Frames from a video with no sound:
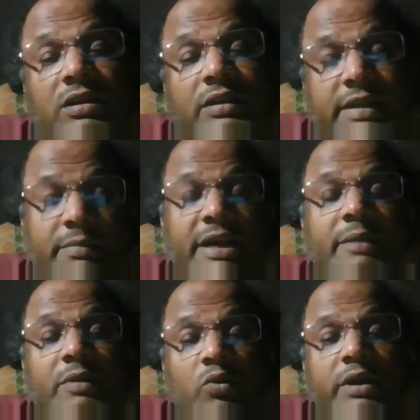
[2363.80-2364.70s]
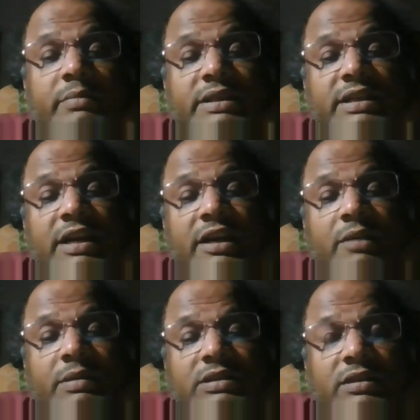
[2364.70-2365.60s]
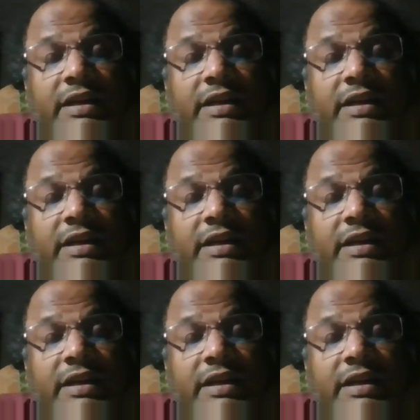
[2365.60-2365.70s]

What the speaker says: They might be knowing basically 100%.